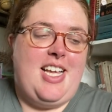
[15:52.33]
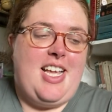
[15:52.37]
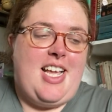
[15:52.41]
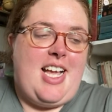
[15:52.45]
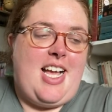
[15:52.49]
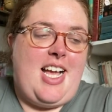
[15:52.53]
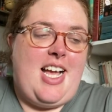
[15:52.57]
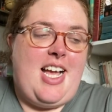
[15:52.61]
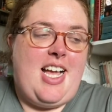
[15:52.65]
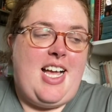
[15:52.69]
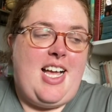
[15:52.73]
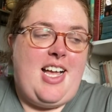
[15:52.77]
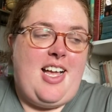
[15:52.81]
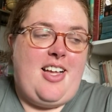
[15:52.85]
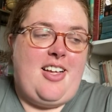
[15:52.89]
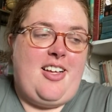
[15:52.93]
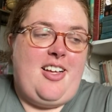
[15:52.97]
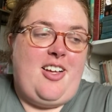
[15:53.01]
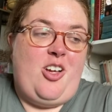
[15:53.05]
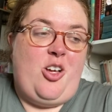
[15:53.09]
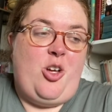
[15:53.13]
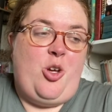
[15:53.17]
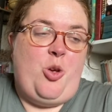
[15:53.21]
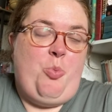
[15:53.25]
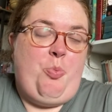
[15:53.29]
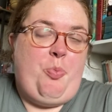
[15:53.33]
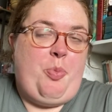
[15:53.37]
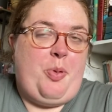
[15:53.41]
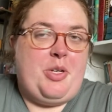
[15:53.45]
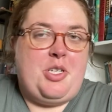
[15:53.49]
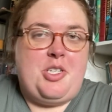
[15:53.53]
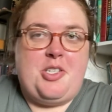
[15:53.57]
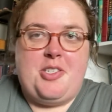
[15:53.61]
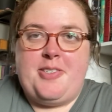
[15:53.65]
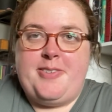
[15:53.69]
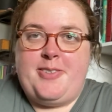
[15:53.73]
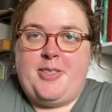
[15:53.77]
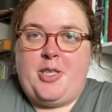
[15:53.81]
I hope
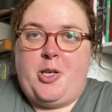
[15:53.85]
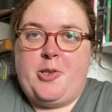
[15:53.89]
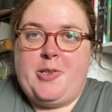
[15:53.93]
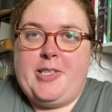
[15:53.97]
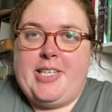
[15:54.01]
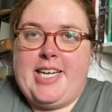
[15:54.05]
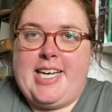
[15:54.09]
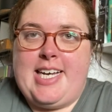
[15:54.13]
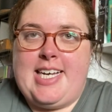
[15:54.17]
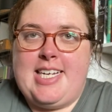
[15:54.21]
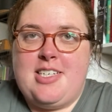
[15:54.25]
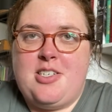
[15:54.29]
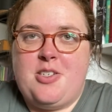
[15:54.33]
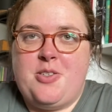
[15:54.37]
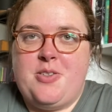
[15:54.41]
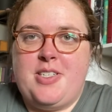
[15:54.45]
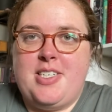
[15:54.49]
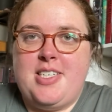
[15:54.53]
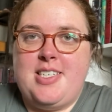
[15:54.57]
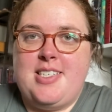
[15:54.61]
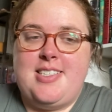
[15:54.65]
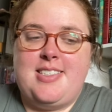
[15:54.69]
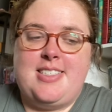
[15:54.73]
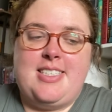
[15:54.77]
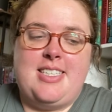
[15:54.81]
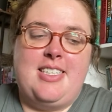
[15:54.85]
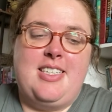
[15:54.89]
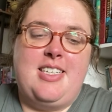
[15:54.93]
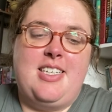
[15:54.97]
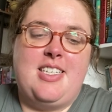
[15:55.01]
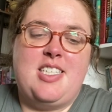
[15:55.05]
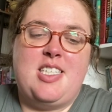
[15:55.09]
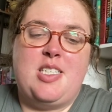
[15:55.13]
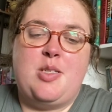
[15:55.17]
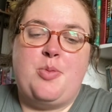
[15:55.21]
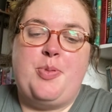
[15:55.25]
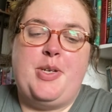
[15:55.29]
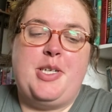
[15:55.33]
to slowly add to this,
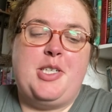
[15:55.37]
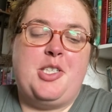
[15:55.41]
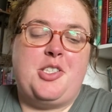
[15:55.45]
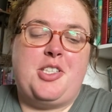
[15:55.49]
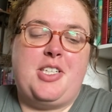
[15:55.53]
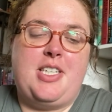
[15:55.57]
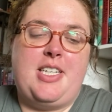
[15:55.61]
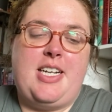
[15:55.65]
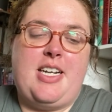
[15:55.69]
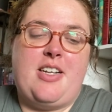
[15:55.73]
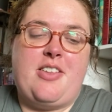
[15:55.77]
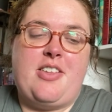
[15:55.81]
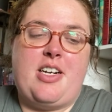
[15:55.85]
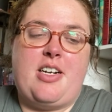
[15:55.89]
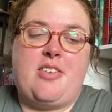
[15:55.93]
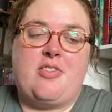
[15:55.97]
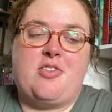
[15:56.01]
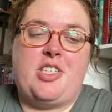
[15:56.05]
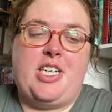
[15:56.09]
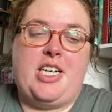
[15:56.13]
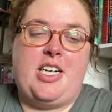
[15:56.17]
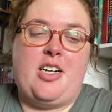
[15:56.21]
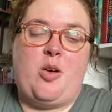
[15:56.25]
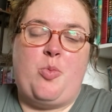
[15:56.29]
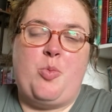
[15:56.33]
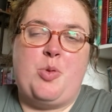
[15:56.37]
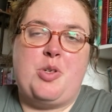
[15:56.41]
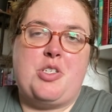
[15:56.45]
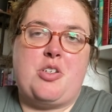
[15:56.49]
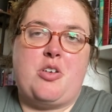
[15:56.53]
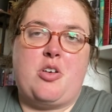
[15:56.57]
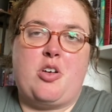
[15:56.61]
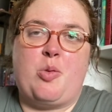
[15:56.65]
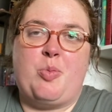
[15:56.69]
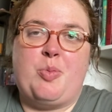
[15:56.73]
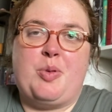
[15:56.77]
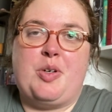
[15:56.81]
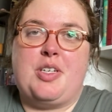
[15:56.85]
especially now that I've read almost all
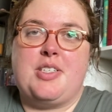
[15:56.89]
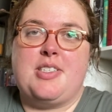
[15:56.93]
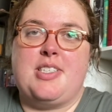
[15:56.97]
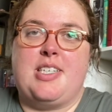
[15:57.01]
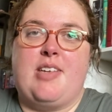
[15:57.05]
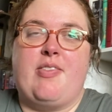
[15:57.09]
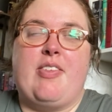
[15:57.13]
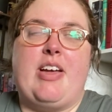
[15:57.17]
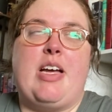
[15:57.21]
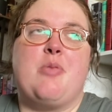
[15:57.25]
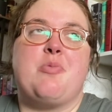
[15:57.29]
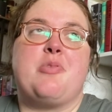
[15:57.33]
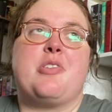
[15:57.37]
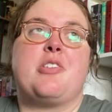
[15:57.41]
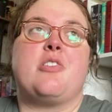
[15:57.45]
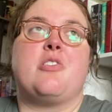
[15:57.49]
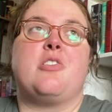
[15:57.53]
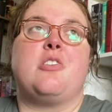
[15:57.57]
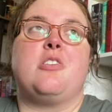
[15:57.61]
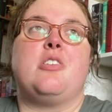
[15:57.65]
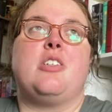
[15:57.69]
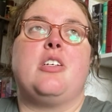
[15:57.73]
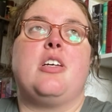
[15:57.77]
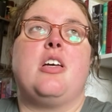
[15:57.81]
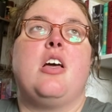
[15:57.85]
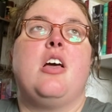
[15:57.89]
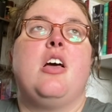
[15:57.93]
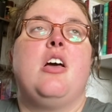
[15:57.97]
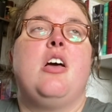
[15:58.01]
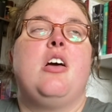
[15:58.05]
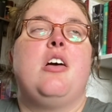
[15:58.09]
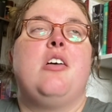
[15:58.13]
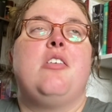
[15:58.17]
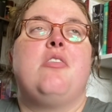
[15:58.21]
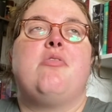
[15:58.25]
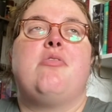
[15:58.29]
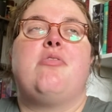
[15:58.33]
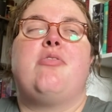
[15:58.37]
her books and I've absolutely
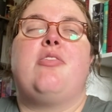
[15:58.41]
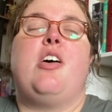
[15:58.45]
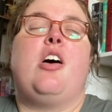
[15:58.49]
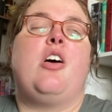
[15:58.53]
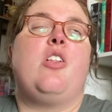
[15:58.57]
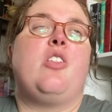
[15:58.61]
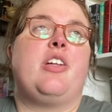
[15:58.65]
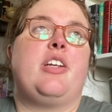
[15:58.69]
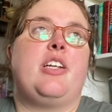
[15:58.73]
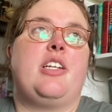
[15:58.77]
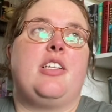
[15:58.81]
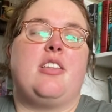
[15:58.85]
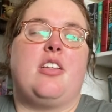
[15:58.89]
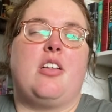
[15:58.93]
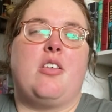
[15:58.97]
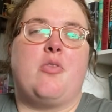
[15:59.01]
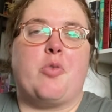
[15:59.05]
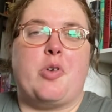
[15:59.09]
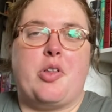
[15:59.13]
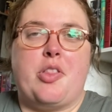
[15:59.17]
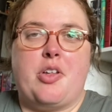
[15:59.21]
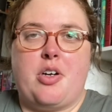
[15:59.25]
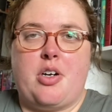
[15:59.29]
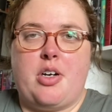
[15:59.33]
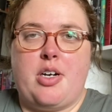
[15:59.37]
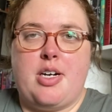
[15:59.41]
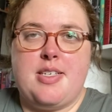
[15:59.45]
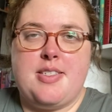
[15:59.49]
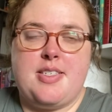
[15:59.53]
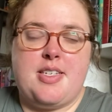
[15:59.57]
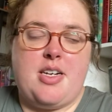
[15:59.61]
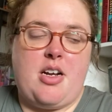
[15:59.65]
fallen in love with her as an